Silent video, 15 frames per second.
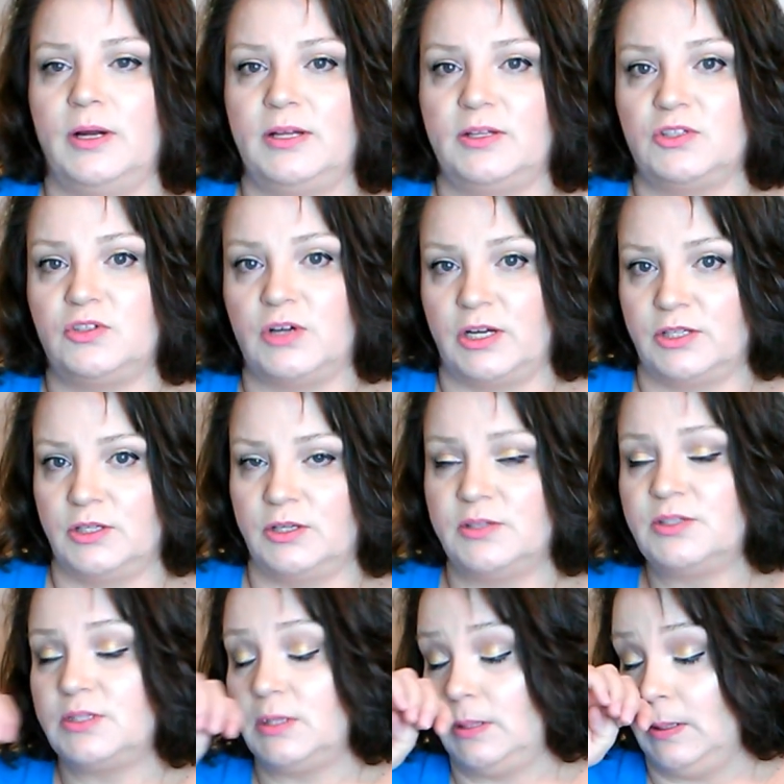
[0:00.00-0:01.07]

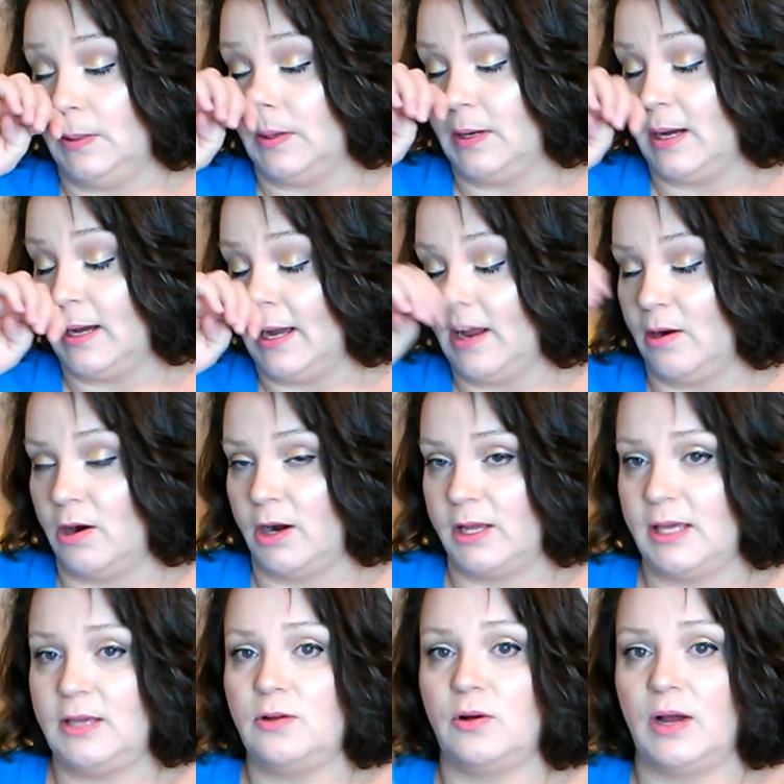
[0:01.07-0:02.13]
instructors, your
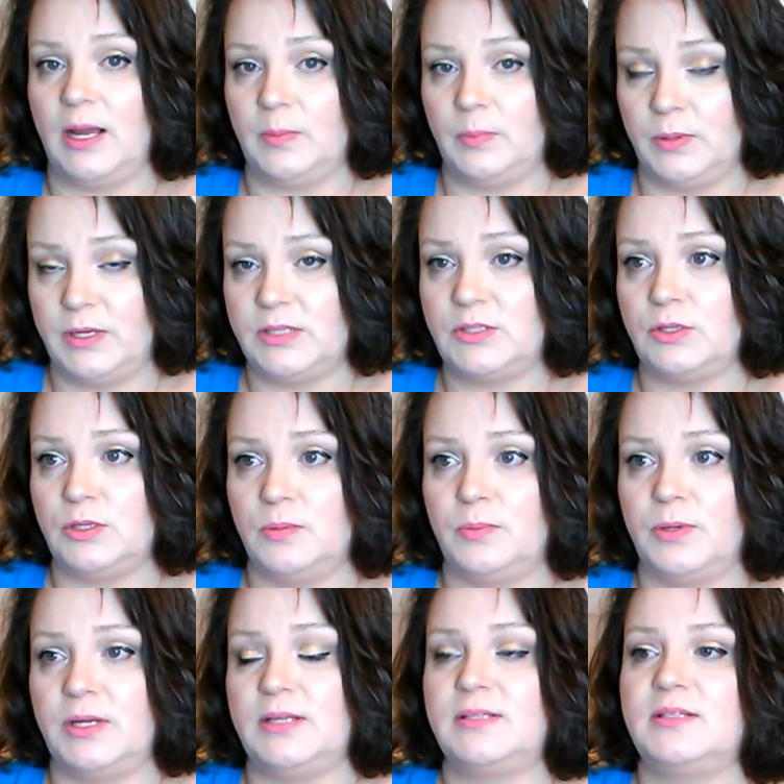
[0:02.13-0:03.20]
hierarchy, your high priest or your
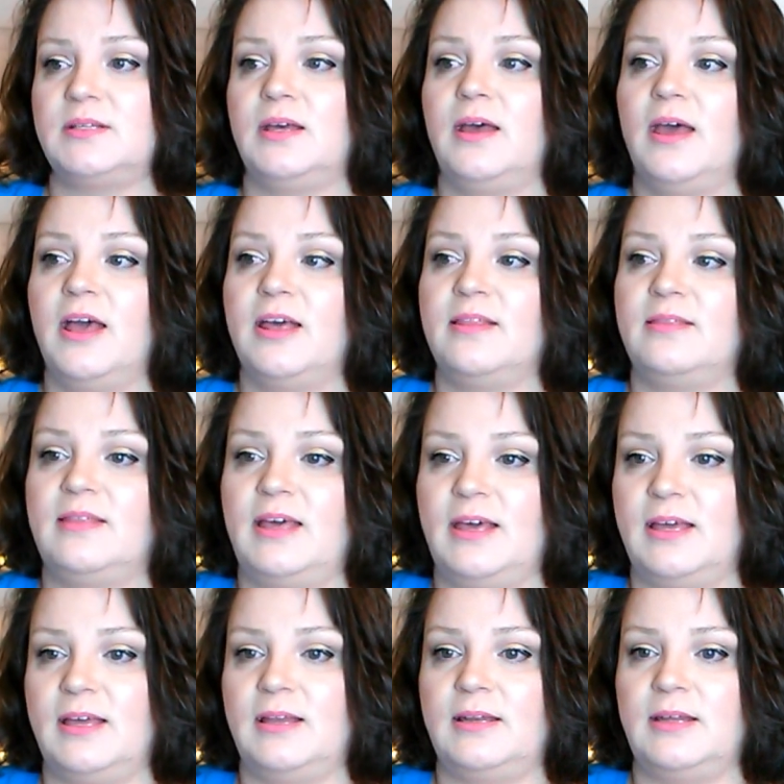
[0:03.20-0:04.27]
priest. They
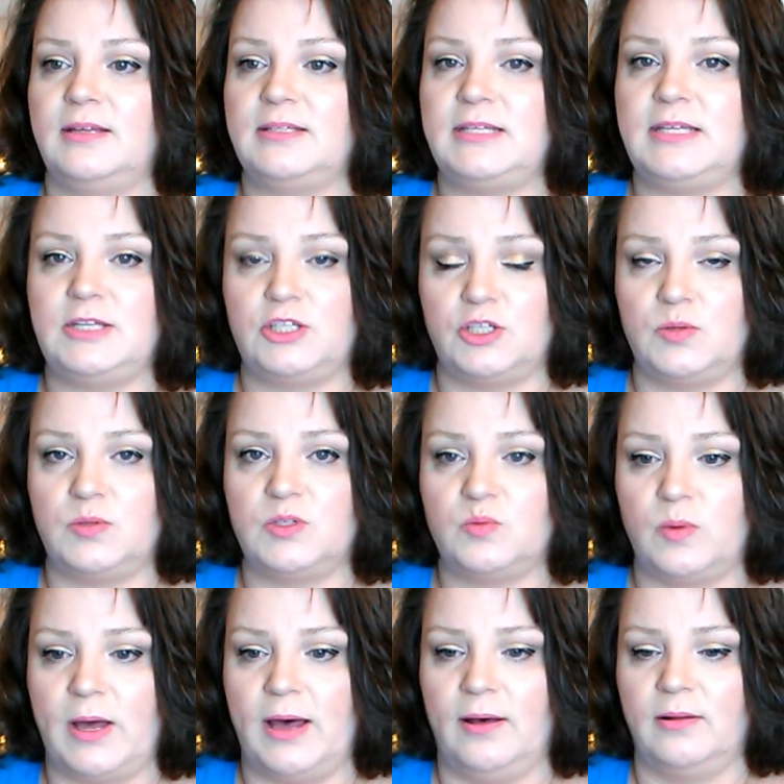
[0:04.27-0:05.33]
can teach you as
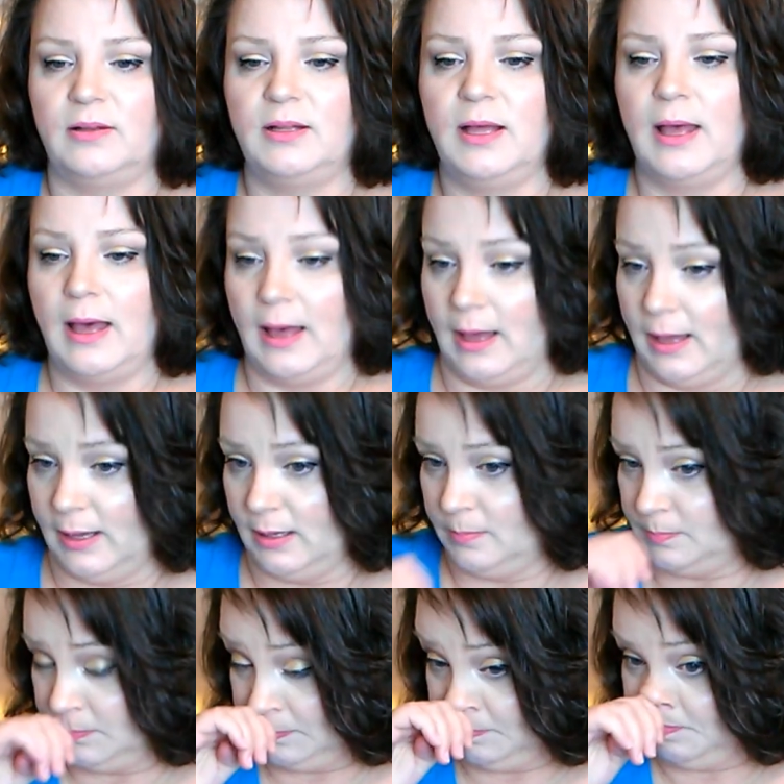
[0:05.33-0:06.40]
well.
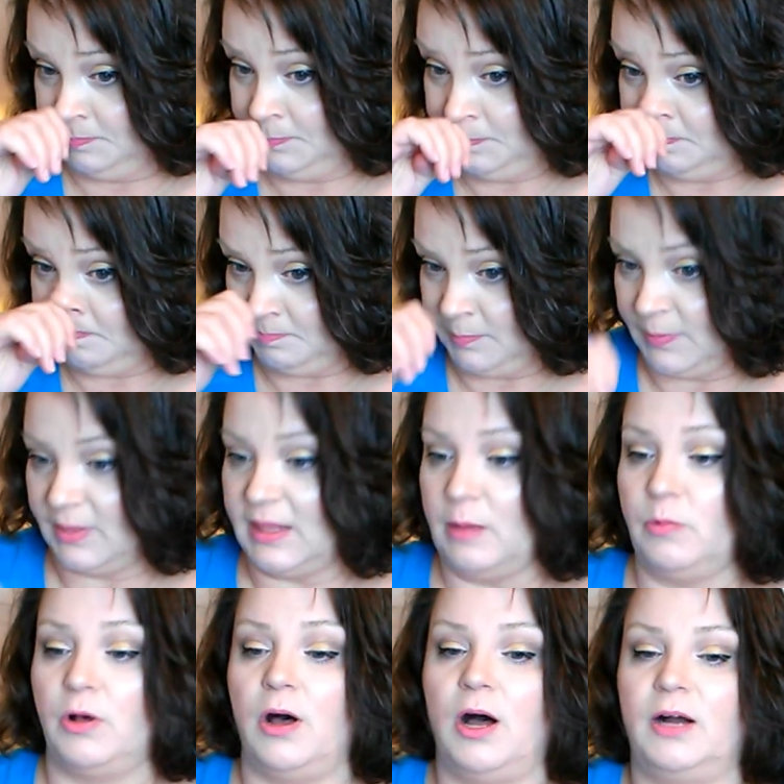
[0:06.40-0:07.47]
They
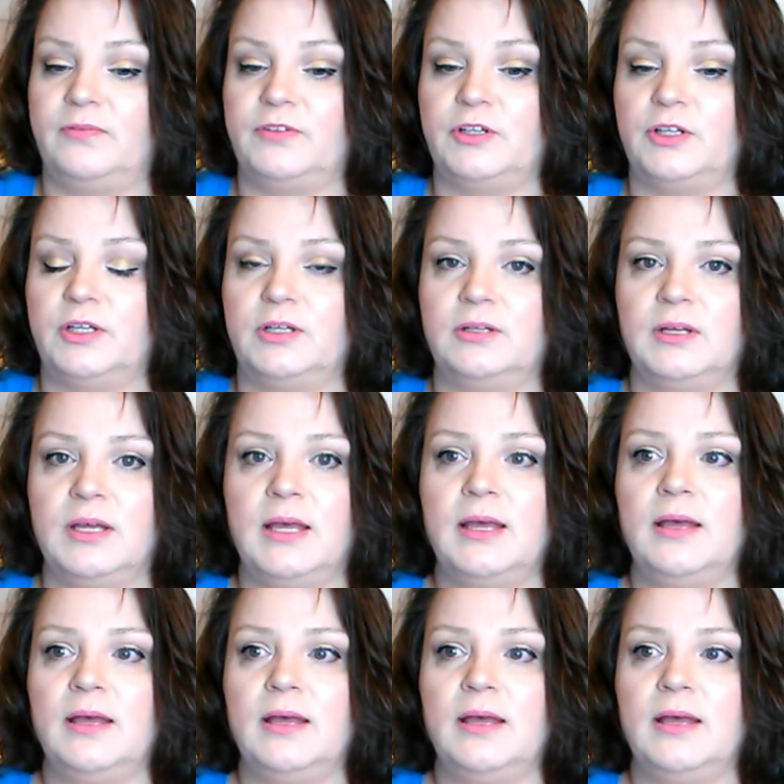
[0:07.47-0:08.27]
will offer